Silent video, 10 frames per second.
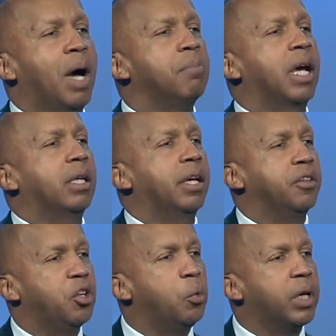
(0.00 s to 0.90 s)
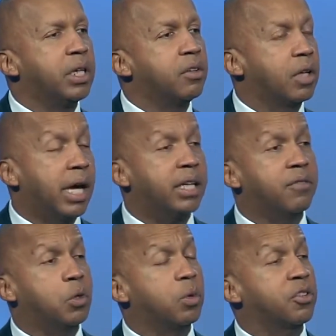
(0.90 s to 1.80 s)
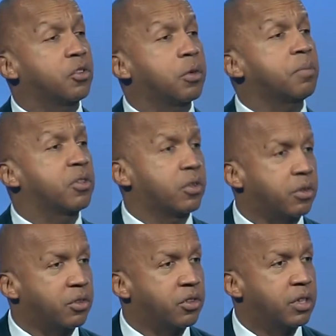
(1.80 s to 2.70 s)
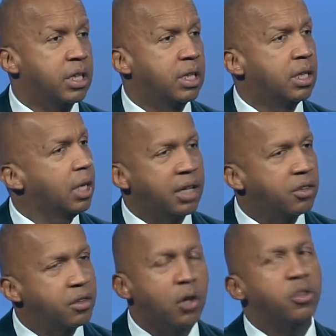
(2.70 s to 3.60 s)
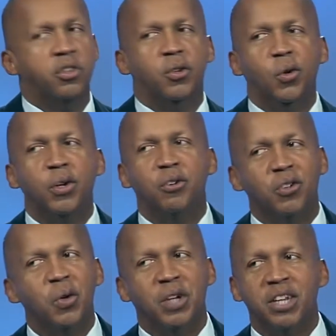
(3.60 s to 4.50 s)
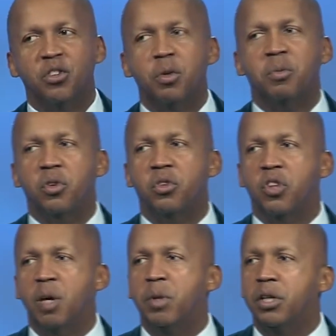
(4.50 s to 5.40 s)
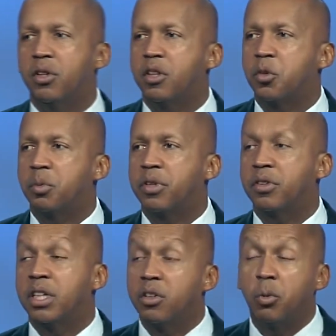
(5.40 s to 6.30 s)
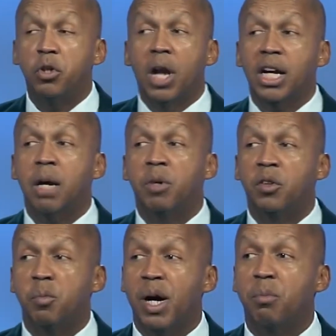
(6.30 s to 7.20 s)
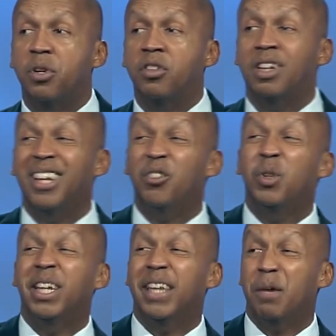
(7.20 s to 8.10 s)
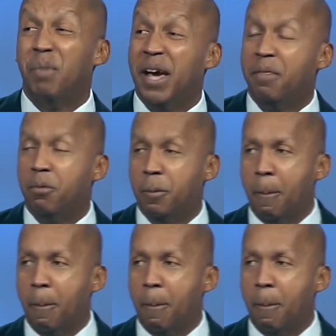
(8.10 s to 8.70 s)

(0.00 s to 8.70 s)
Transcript: I'm not letting you in until I give you a strip search. I said, No, sir, lawyers don't get strip search coming into this prison. He said, Well, you're not coming into my prison unless you get in that bathroom.